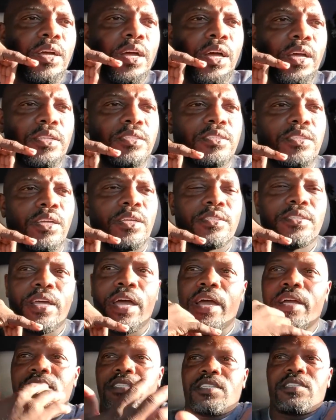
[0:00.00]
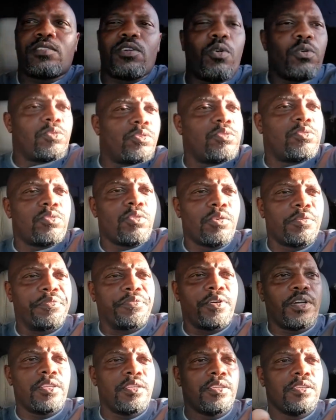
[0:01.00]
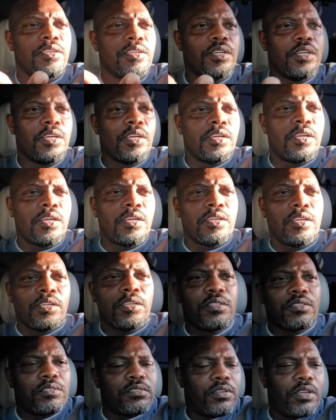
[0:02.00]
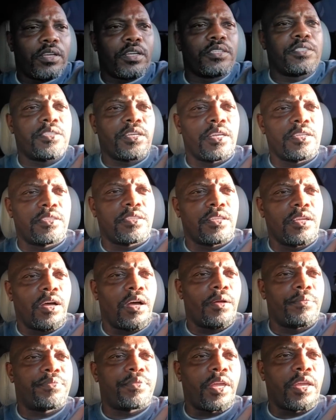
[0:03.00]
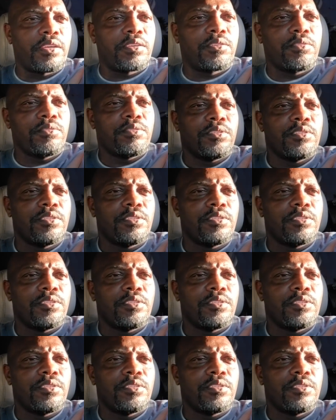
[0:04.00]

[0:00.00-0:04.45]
I said, dang, just hold the door for you. You ain't gonna say thank you.